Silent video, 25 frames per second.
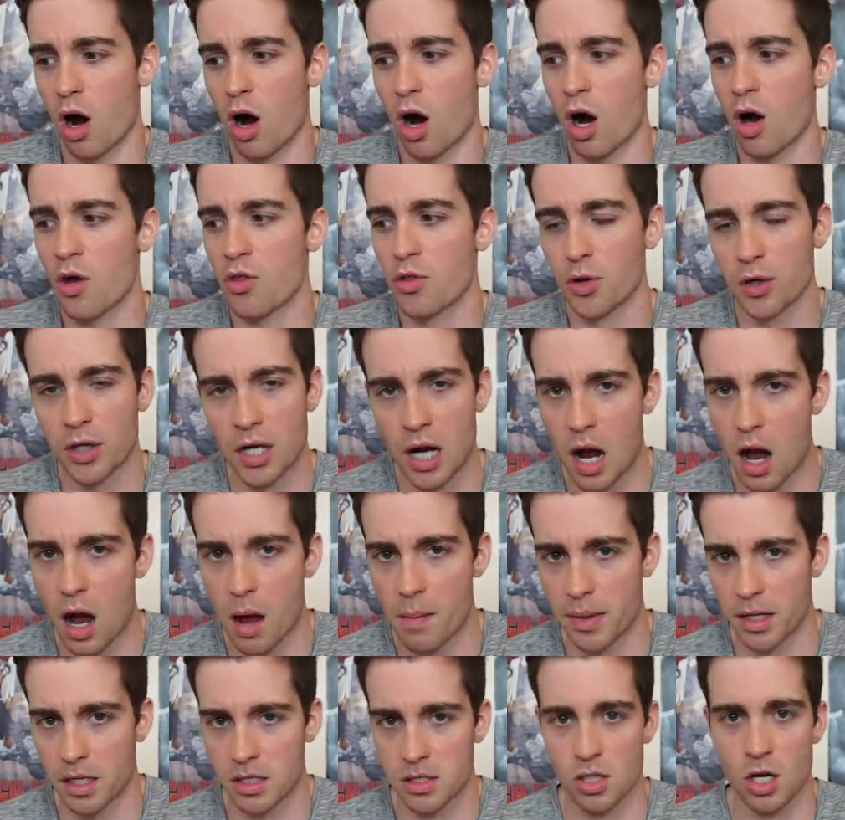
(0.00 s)
other
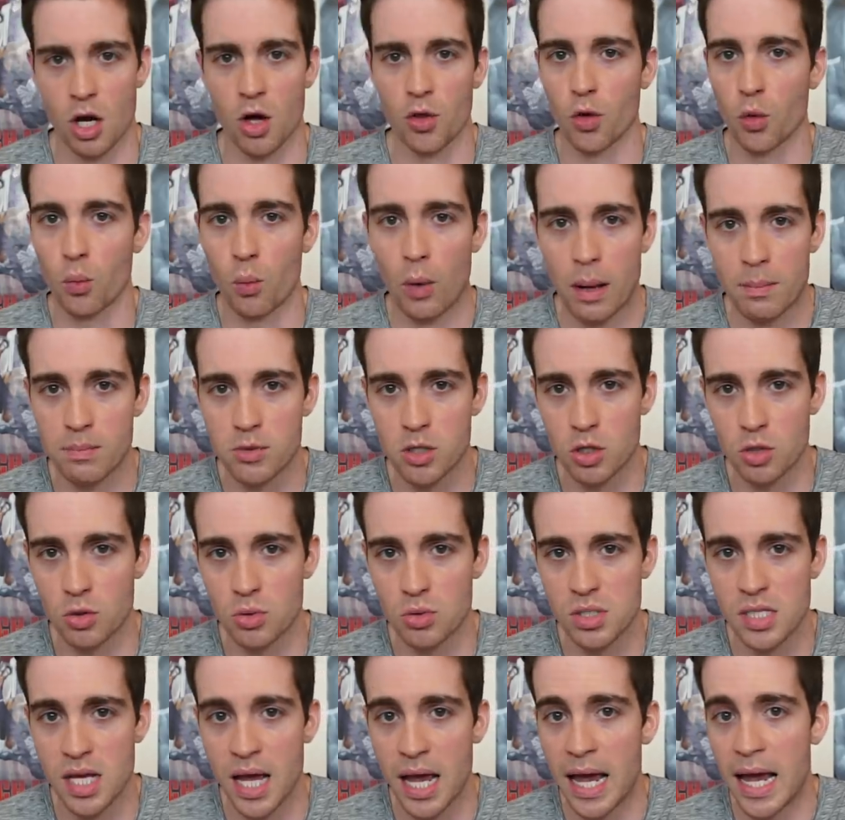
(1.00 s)
comics, other
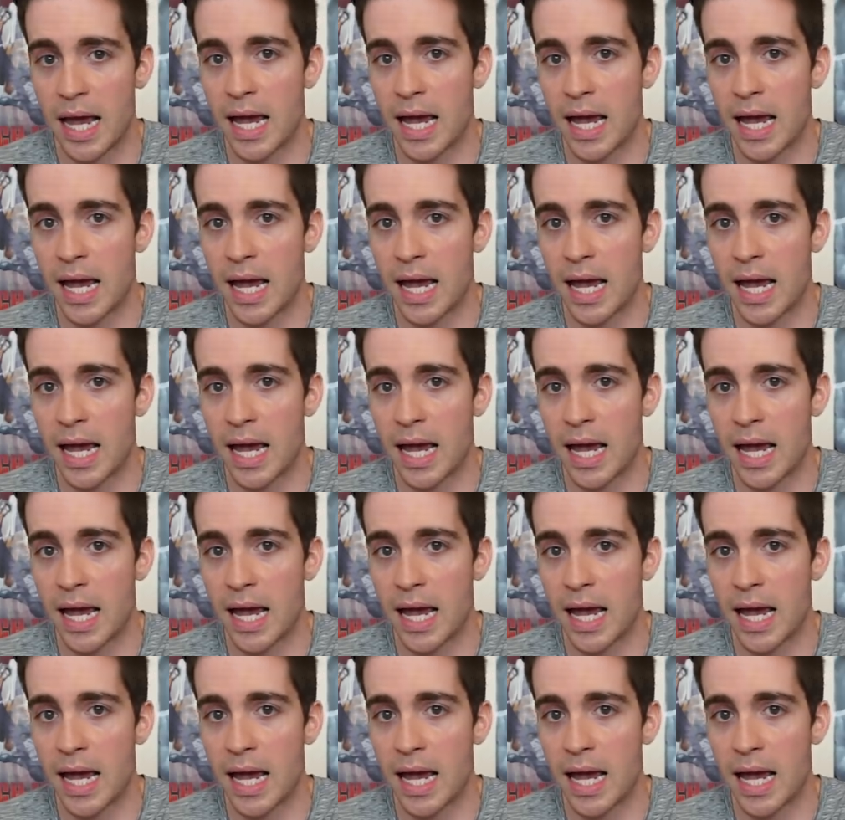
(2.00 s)
webtoons,